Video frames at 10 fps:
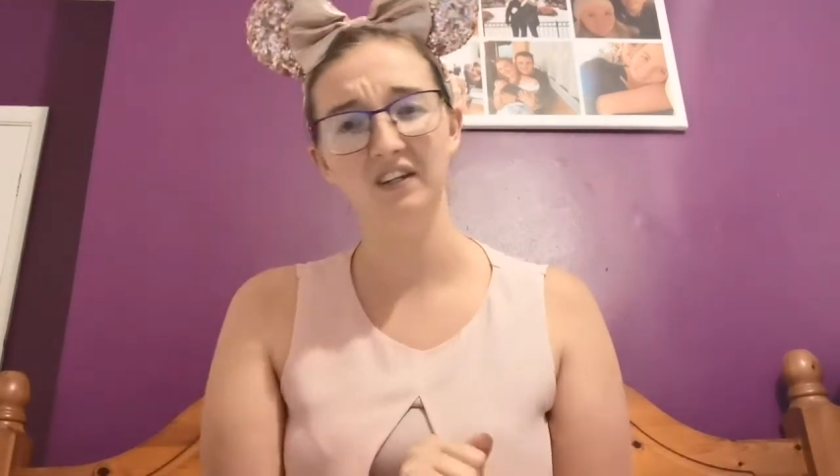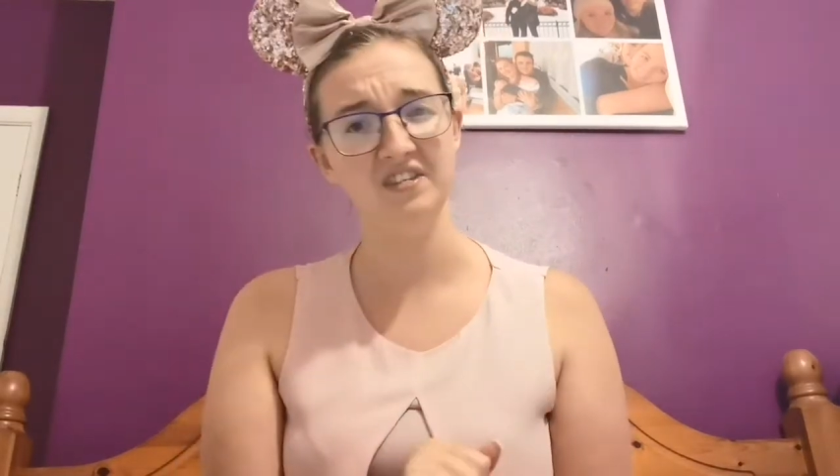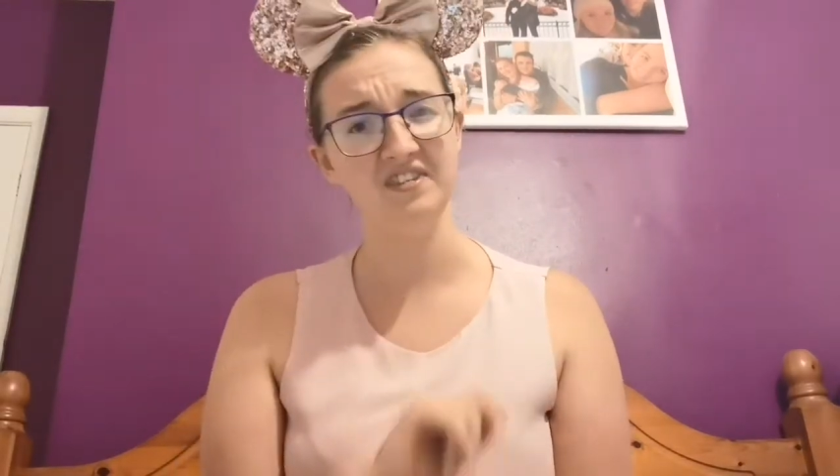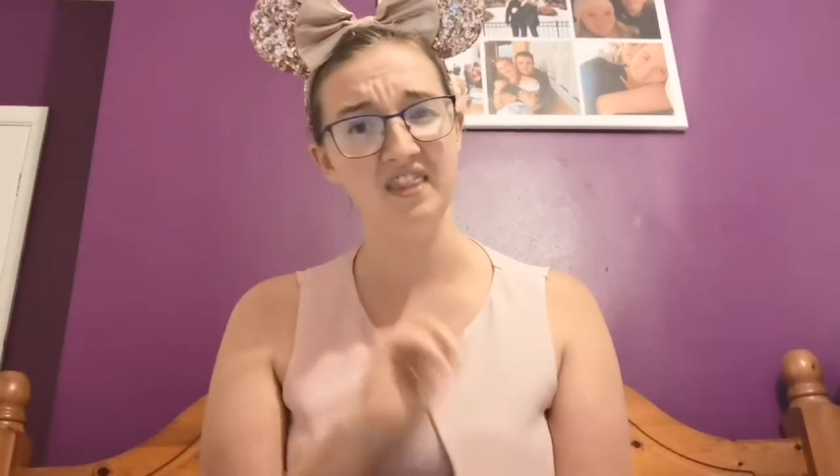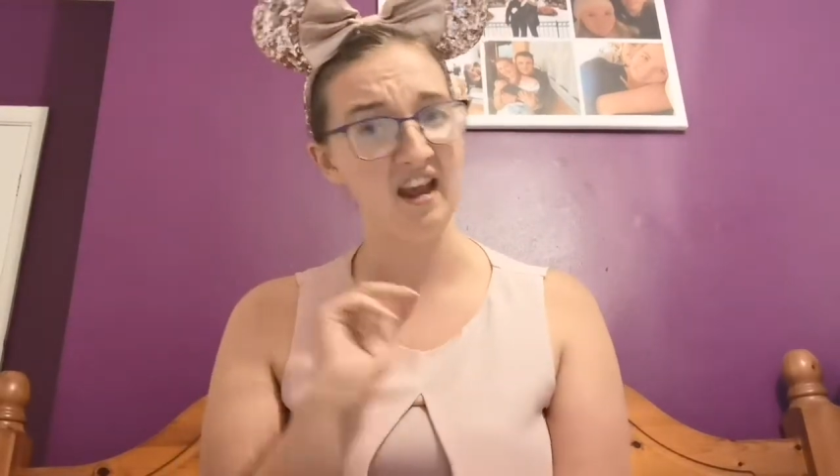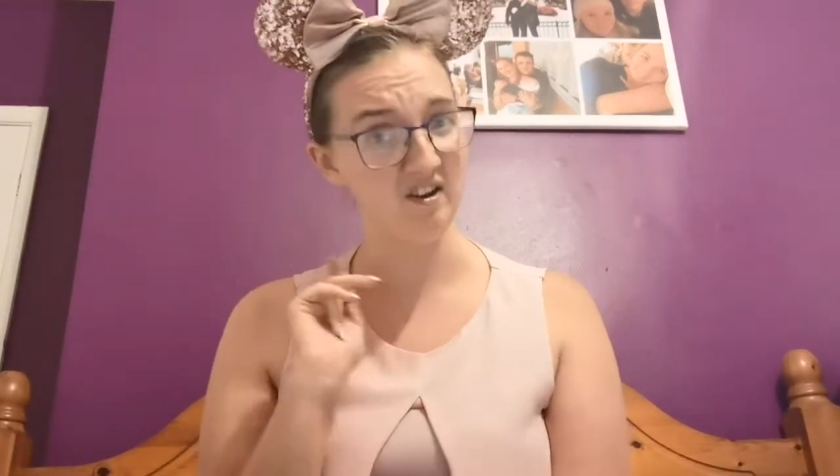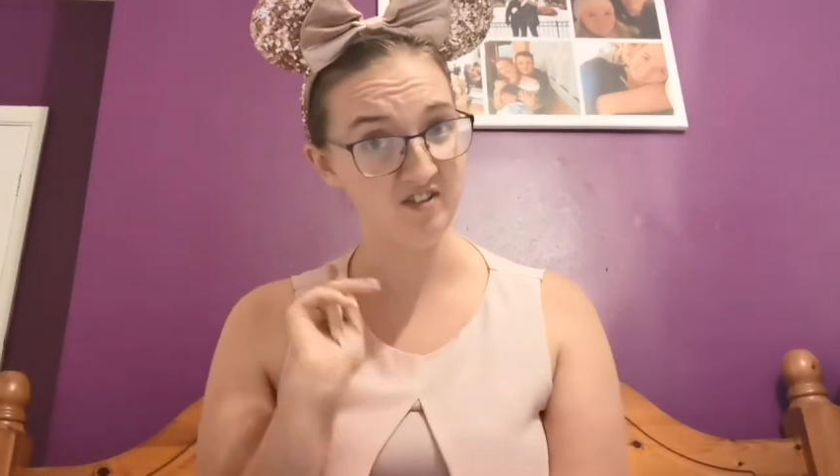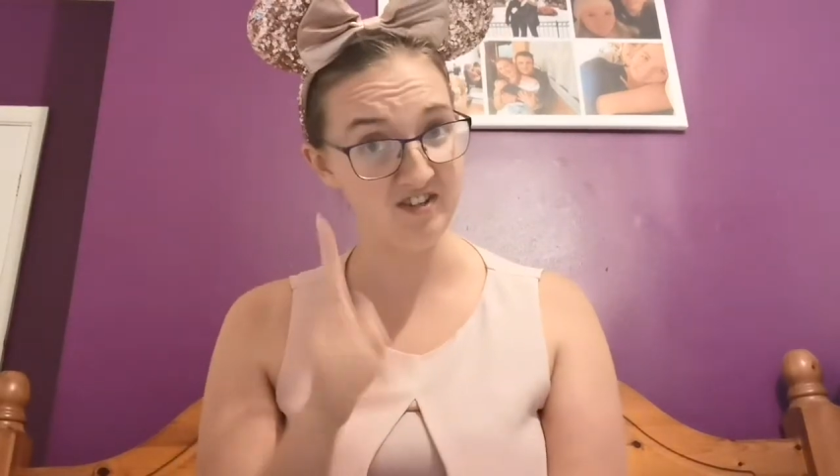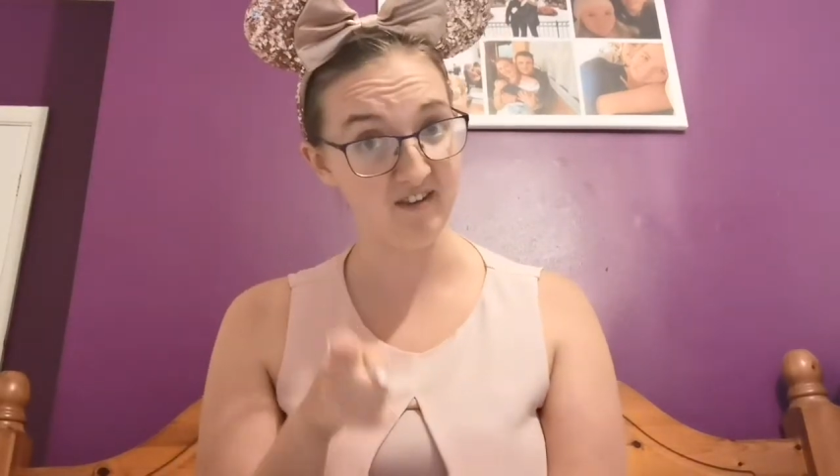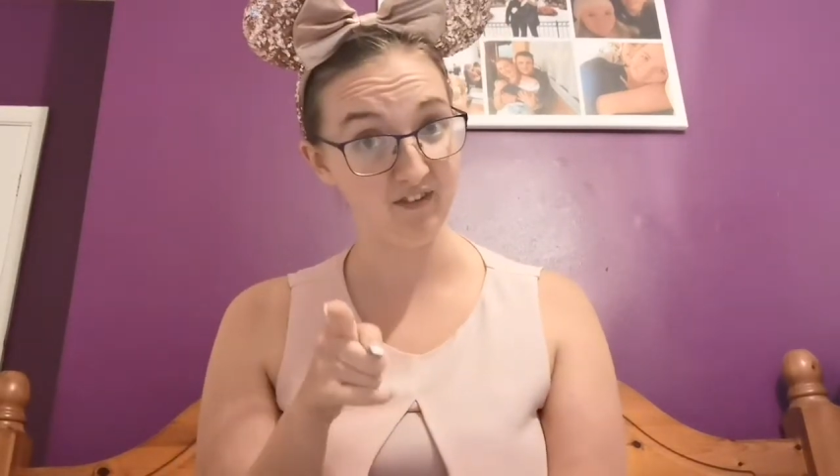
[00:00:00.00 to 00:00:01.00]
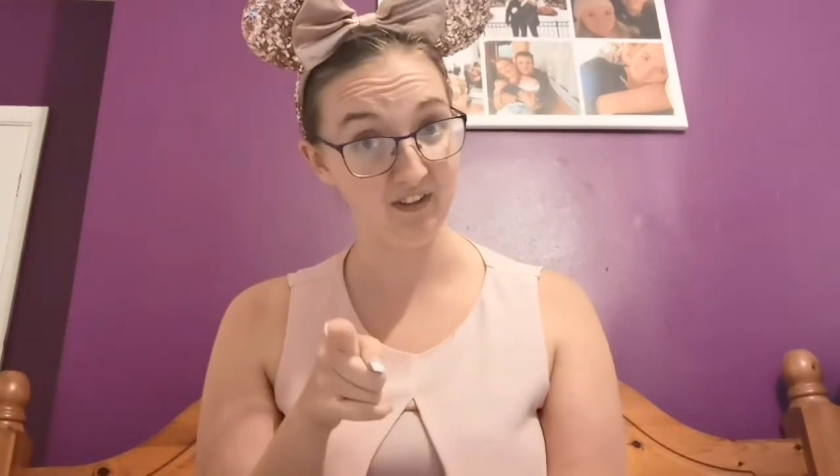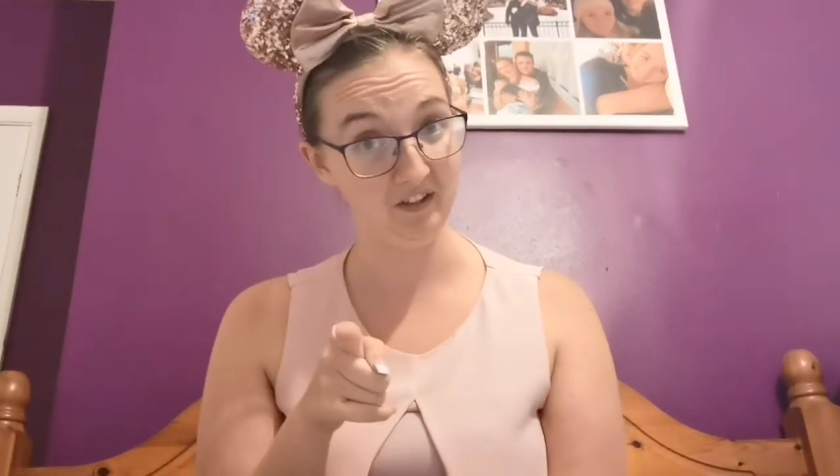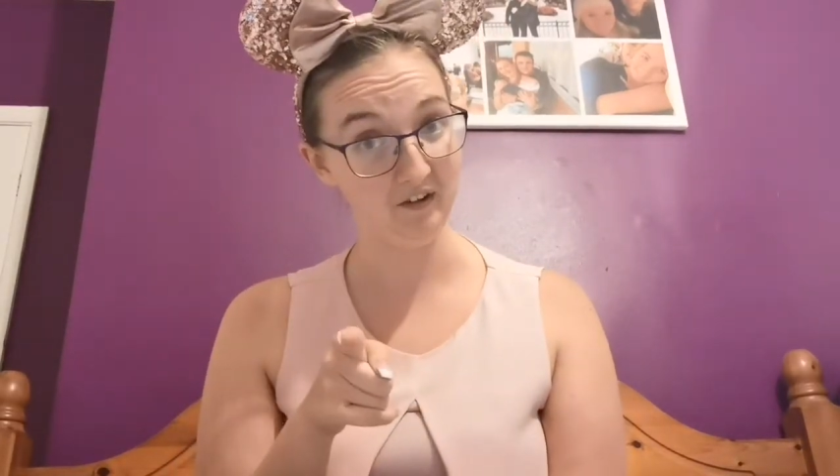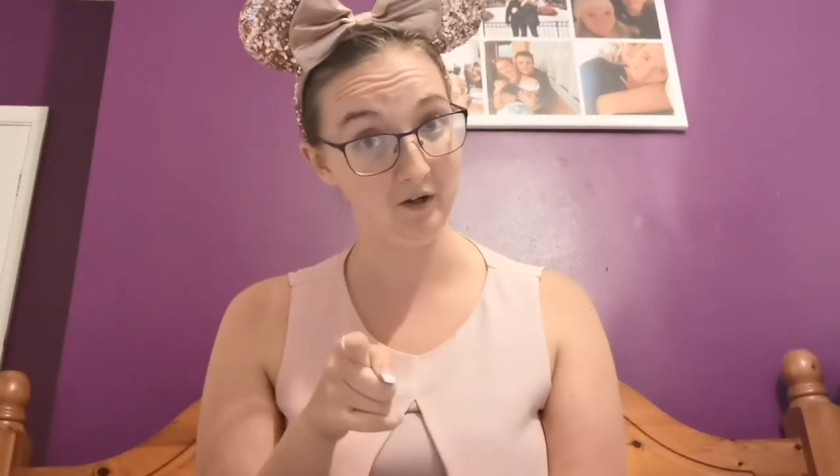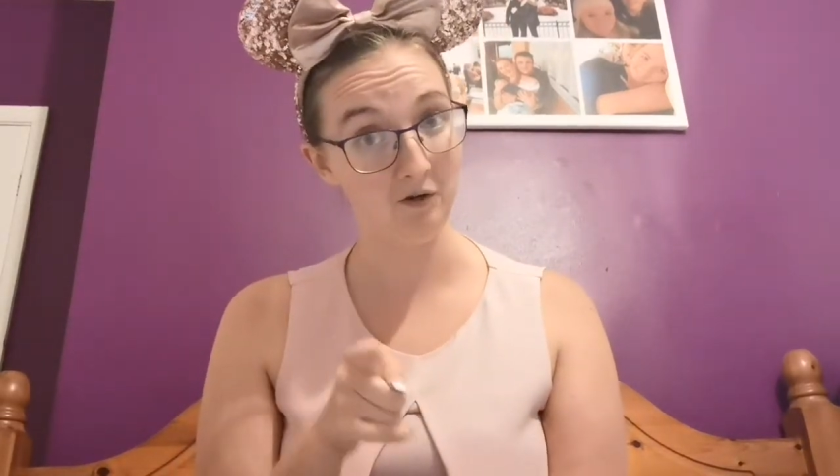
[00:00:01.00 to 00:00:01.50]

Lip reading: because they are definitely not a